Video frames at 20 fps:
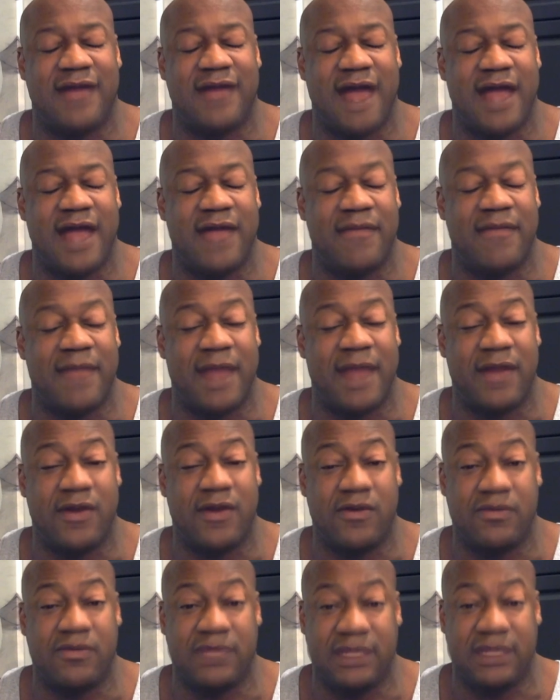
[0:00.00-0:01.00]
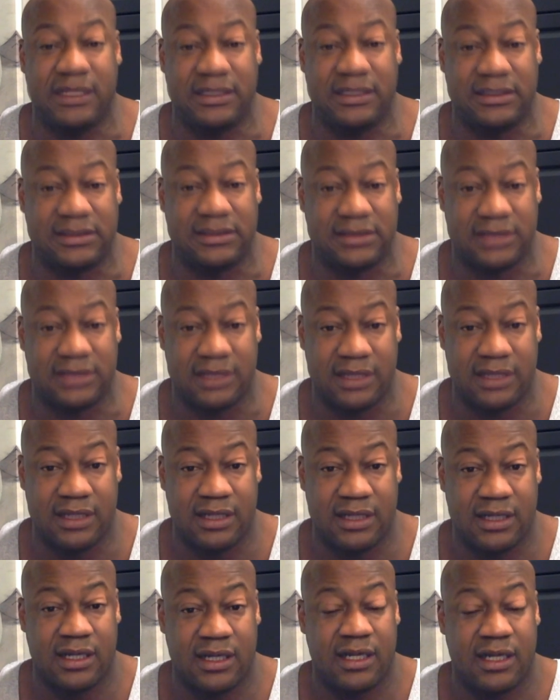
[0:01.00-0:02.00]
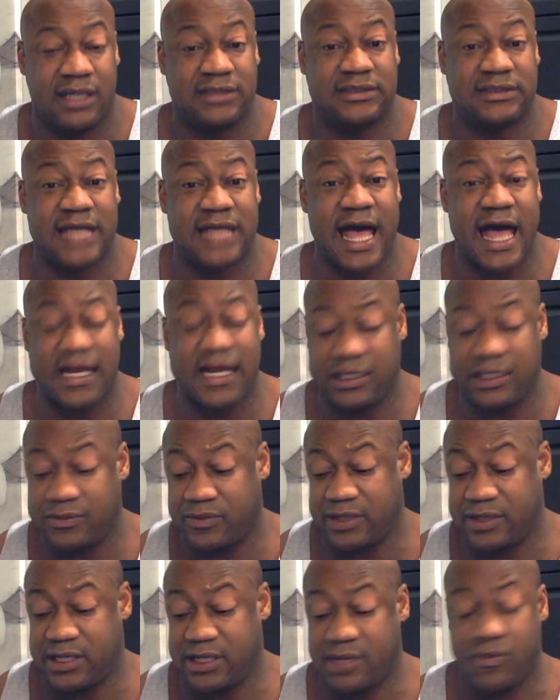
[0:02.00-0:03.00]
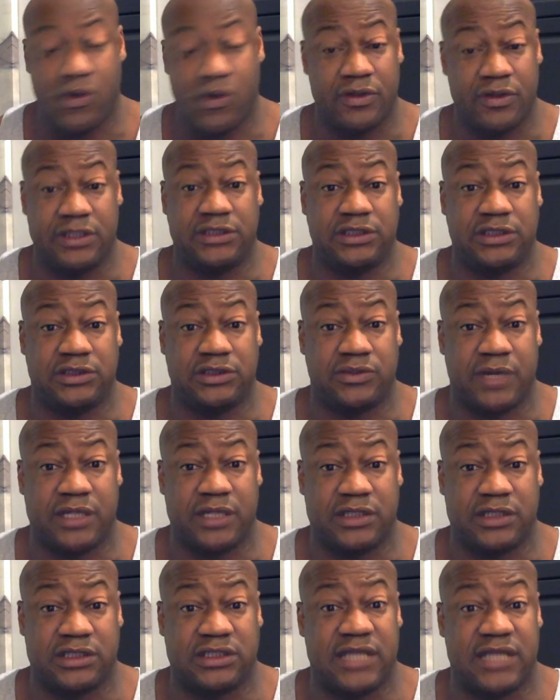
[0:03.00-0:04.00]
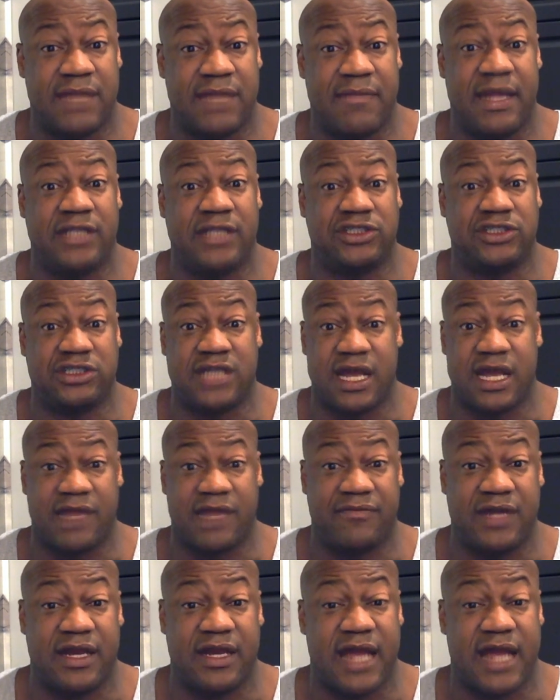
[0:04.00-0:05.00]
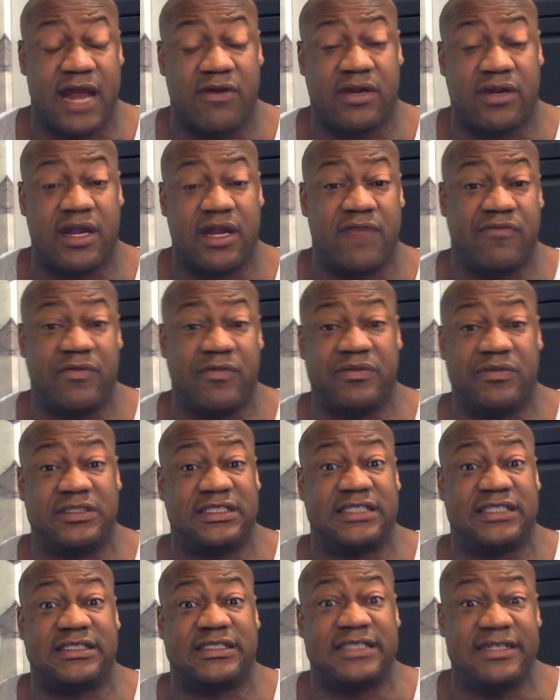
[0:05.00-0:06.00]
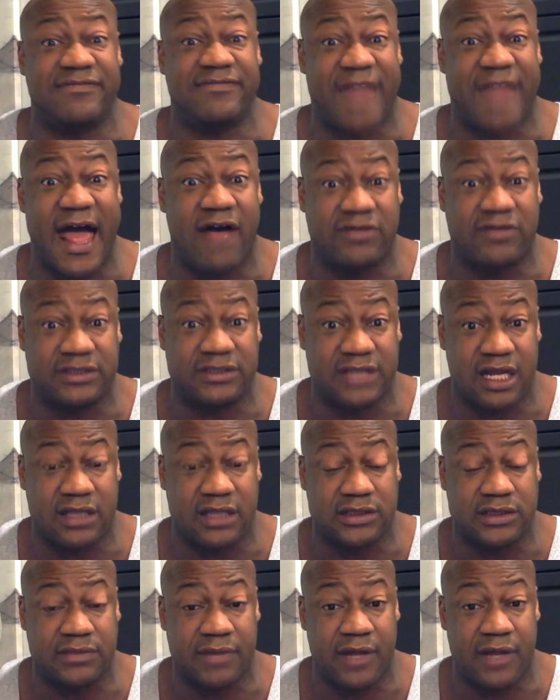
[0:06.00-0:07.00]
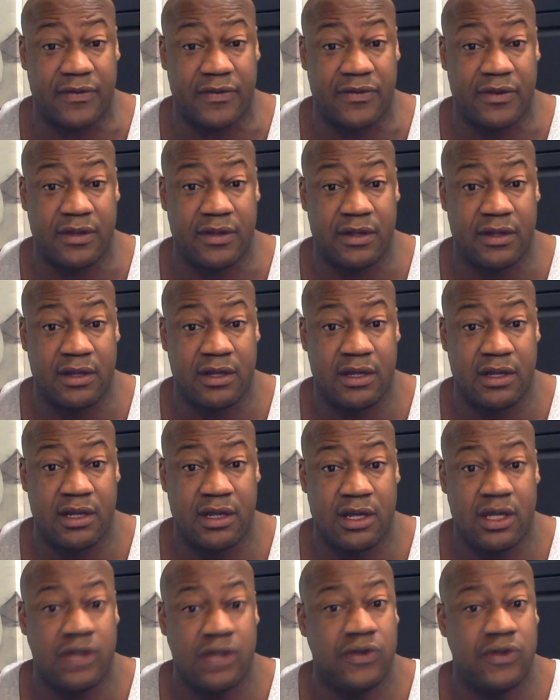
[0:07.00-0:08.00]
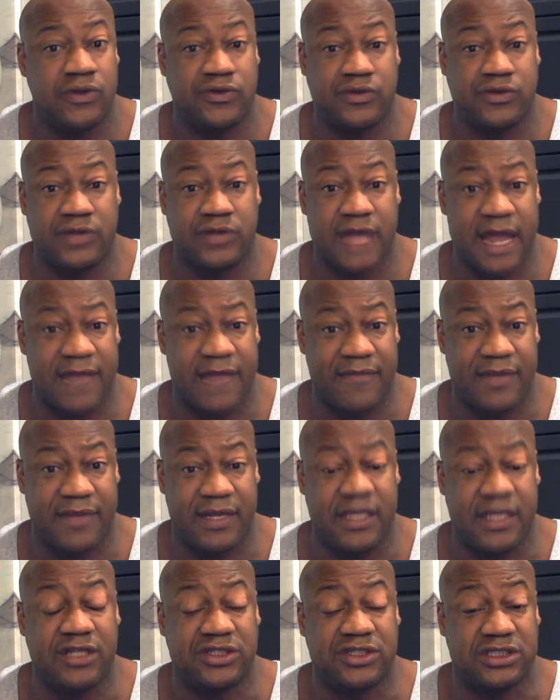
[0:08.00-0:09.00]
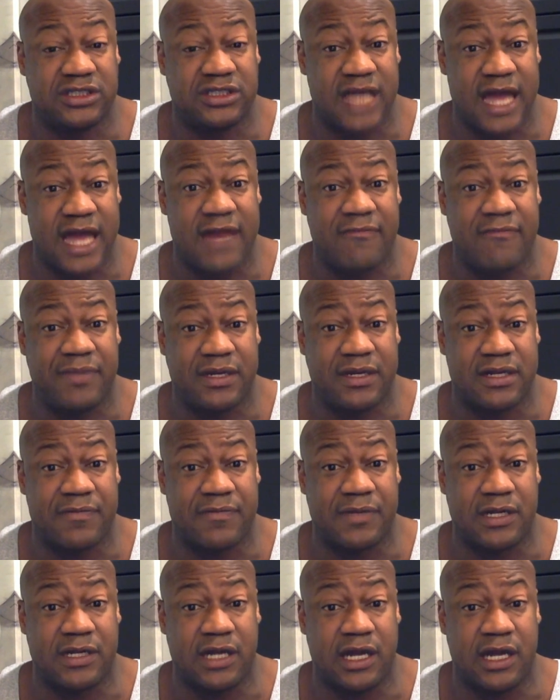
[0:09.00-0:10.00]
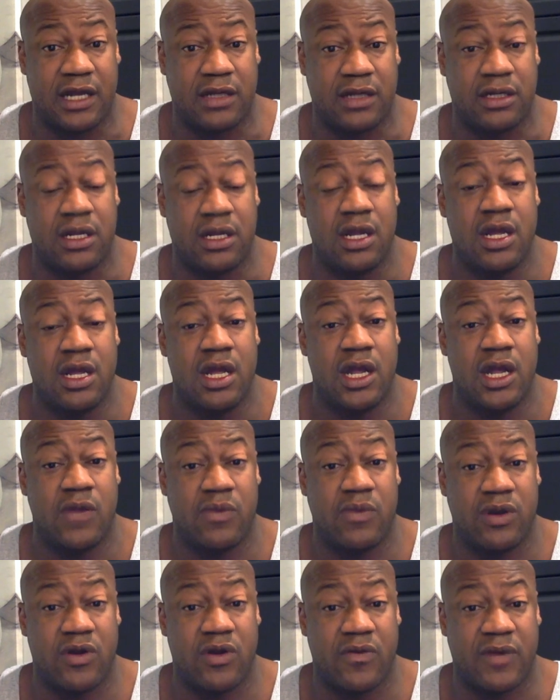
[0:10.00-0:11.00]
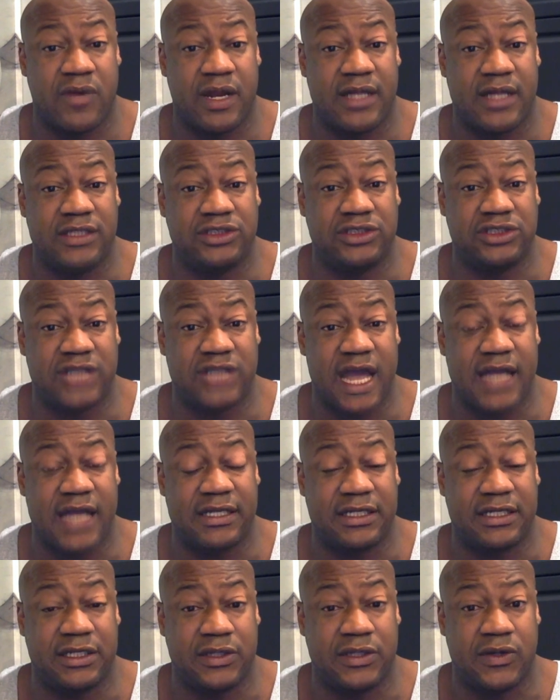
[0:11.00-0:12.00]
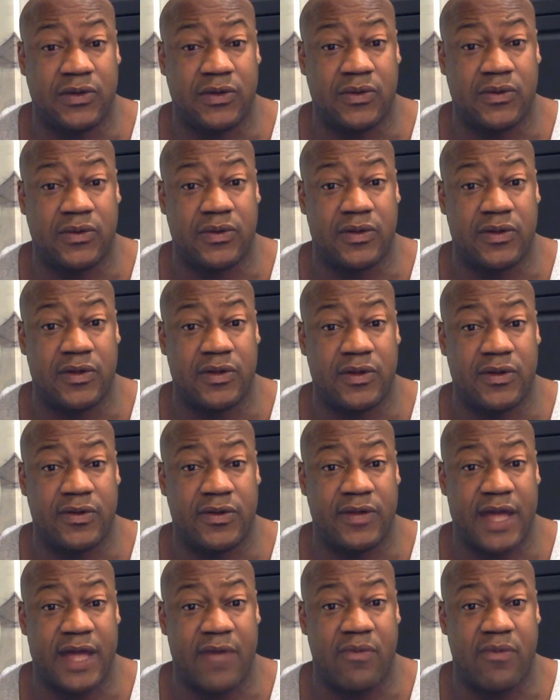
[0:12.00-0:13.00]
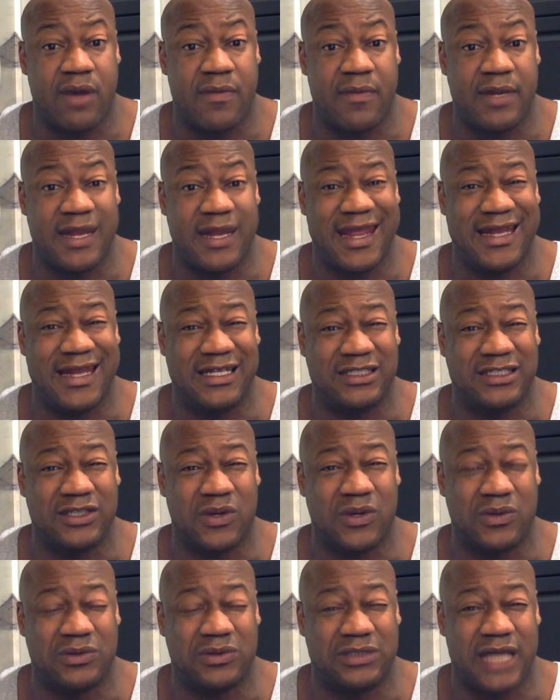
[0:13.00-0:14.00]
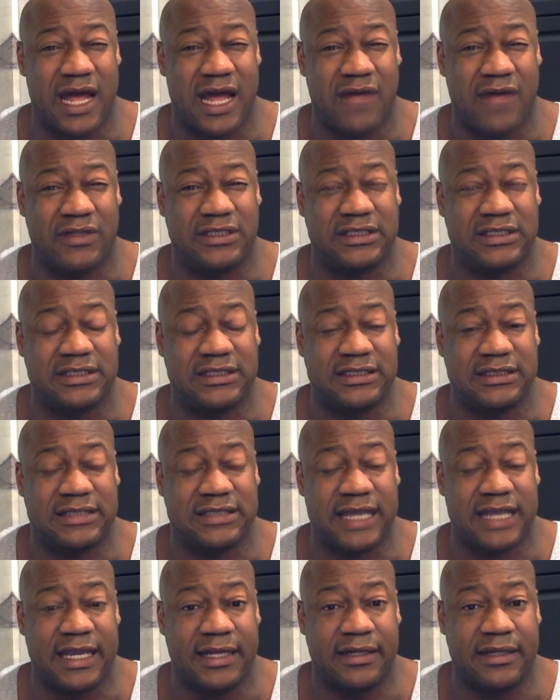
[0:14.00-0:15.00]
I am by no means siding with him on this situation because that man should not have done it. I don't care if it was $16,000 a month. He should not have, he should not have picked up a gun and went over there and shot and killed that woman and his own child. This is insane.